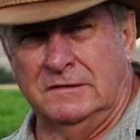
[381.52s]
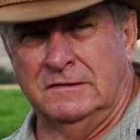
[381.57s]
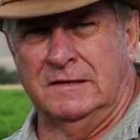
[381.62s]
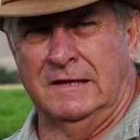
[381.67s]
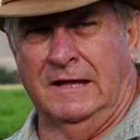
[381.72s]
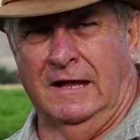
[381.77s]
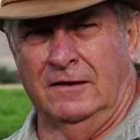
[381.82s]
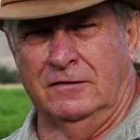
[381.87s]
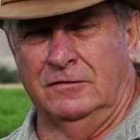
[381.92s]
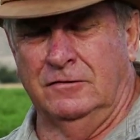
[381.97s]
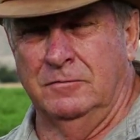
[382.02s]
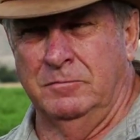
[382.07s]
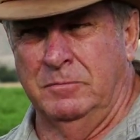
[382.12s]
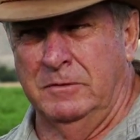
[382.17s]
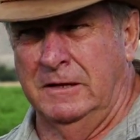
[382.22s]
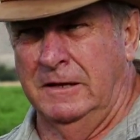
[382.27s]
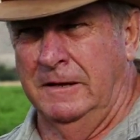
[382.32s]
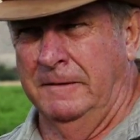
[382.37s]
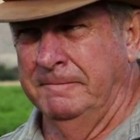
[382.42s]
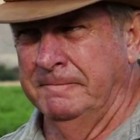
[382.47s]
is there has to
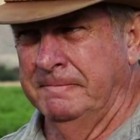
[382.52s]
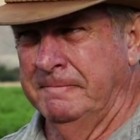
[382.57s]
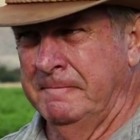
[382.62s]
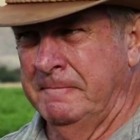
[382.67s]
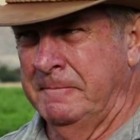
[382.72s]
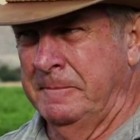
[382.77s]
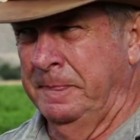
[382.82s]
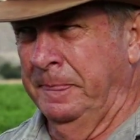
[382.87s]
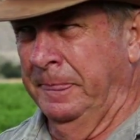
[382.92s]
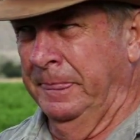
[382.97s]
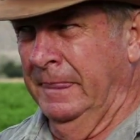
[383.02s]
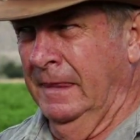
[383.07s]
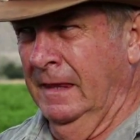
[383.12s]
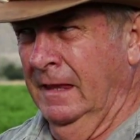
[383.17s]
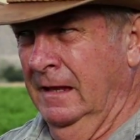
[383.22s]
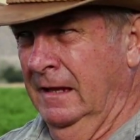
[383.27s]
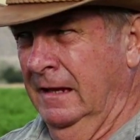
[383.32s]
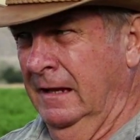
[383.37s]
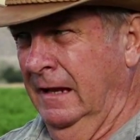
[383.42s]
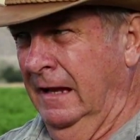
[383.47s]
be
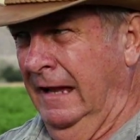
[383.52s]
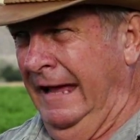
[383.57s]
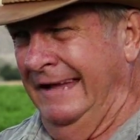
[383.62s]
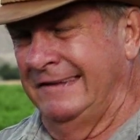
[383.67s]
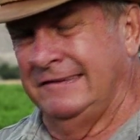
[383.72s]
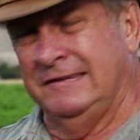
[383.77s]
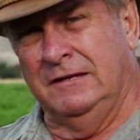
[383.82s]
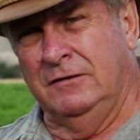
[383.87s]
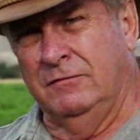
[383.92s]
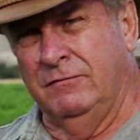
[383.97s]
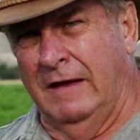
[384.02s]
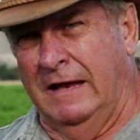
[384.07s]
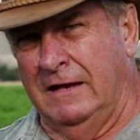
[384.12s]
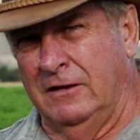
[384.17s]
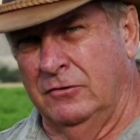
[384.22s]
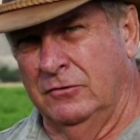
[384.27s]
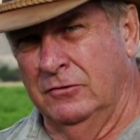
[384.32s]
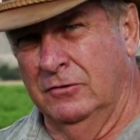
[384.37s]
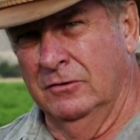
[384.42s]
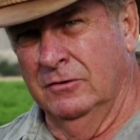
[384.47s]
asset
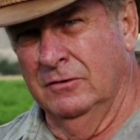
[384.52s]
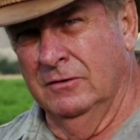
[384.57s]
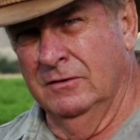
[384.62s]
value